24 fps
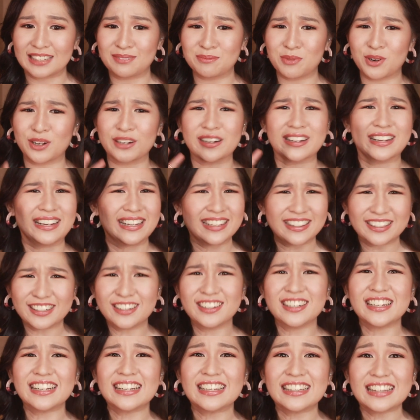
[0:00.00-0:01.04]
more
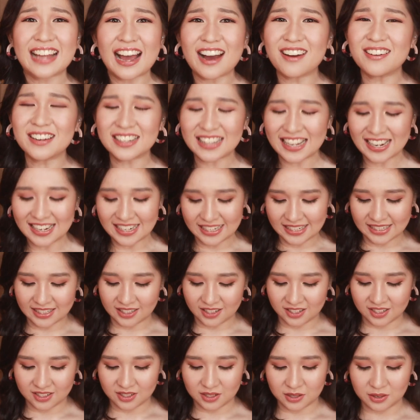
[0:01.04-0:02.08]
glittery nowadays.